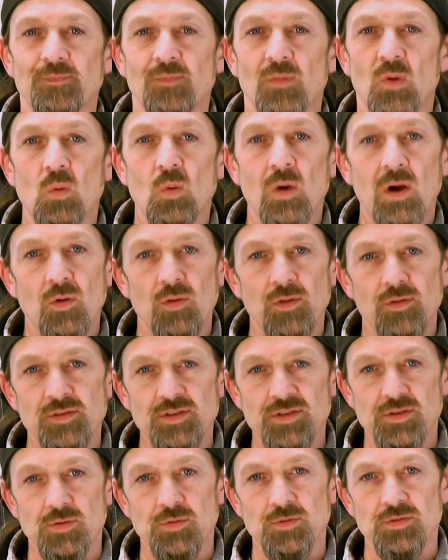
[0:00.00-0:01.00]
Well, the
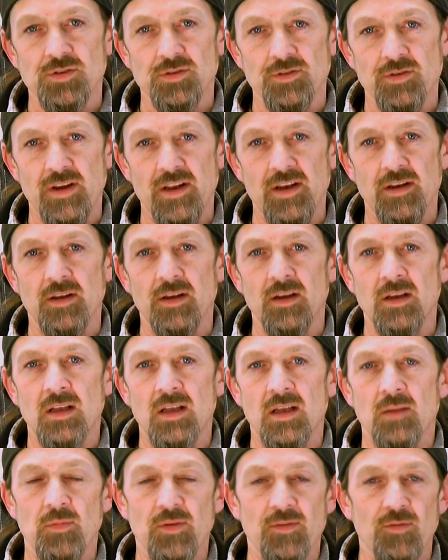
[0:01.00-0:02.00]
results are in.
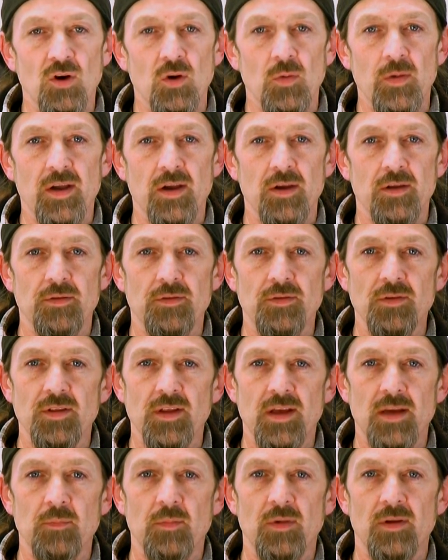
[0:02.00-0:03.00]
Before we go through
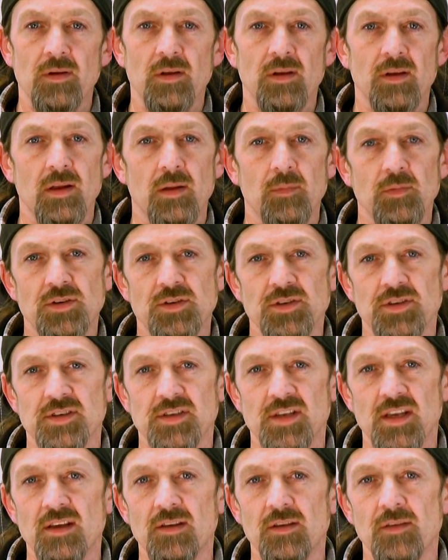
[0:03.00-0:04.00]
them, let me just
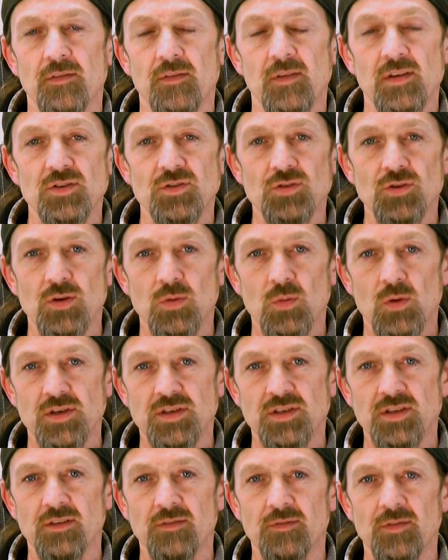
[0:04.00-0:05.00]
say, if you've enjoyed
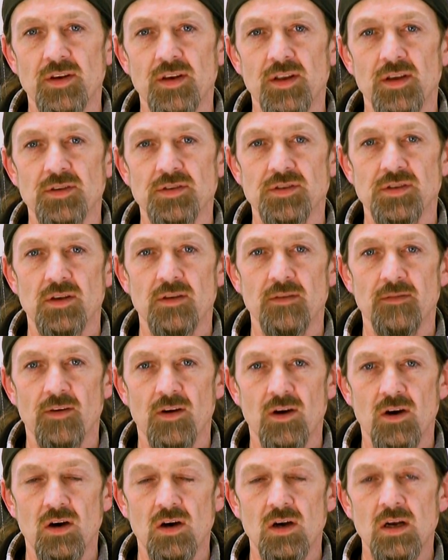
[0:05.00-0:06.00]
watching the video so
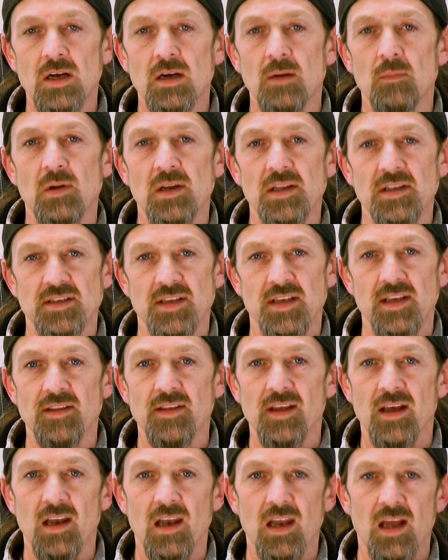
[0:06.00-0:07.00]
far, please hit
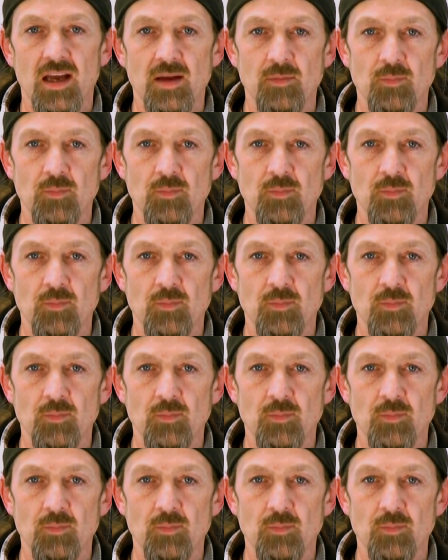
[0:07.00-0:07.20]
that like